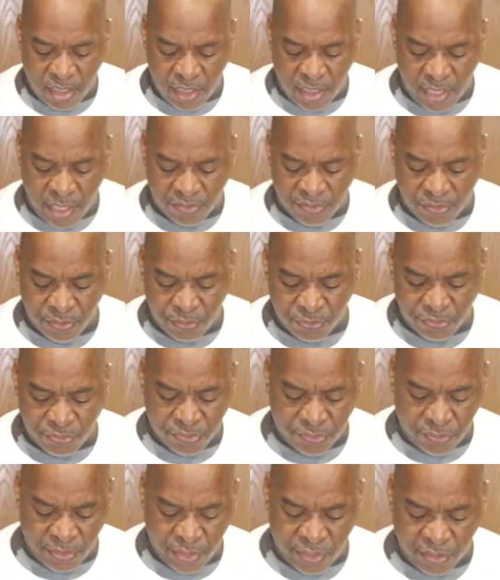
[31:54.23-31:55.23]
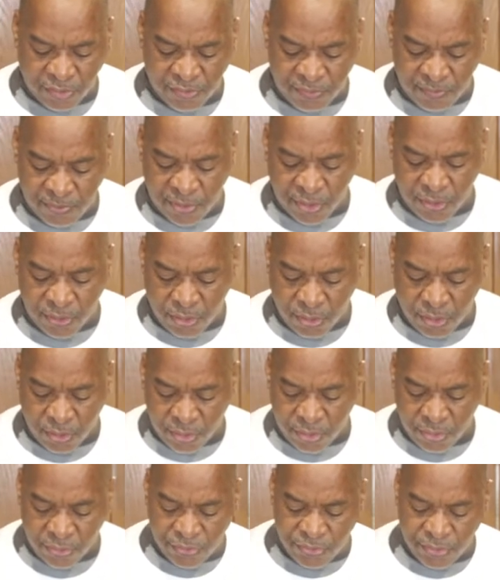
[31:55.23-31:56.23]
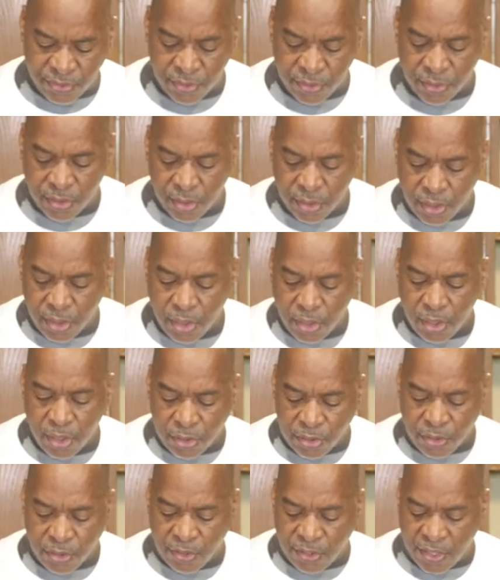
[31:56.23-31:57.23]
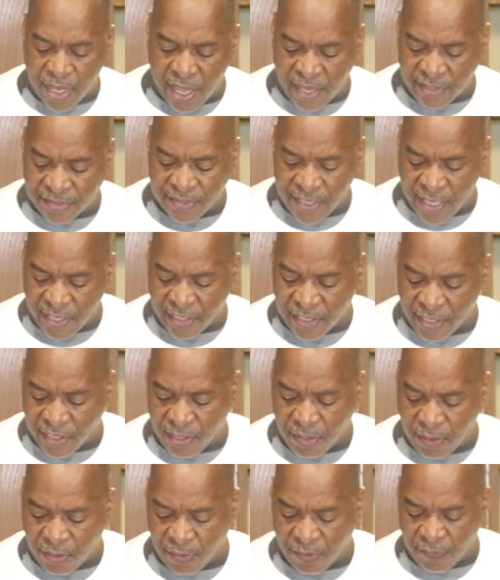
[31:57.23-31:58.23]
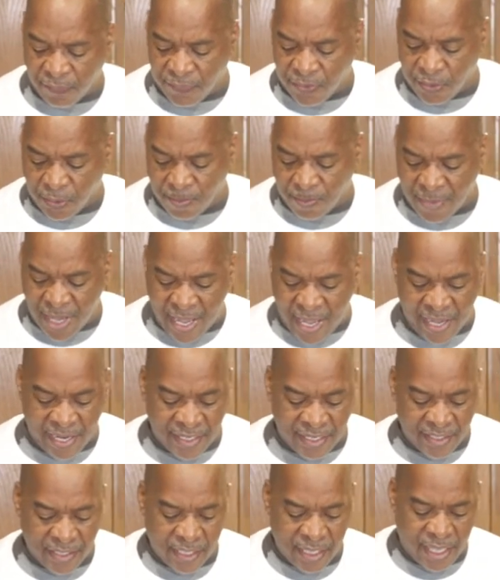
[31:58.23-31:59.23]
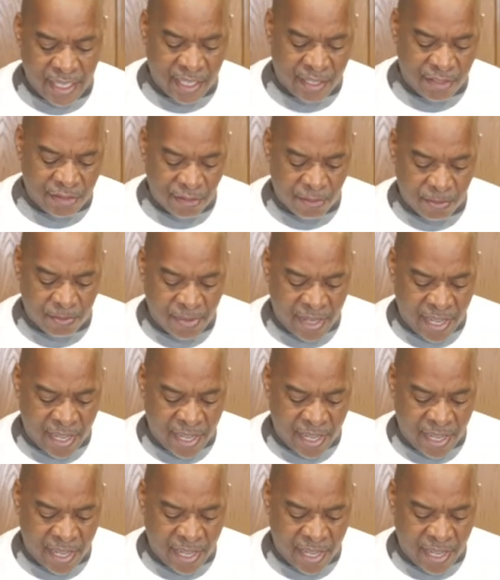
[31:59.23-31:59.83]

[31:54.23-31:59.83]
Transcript: get those things because you're not taking care of your mind and your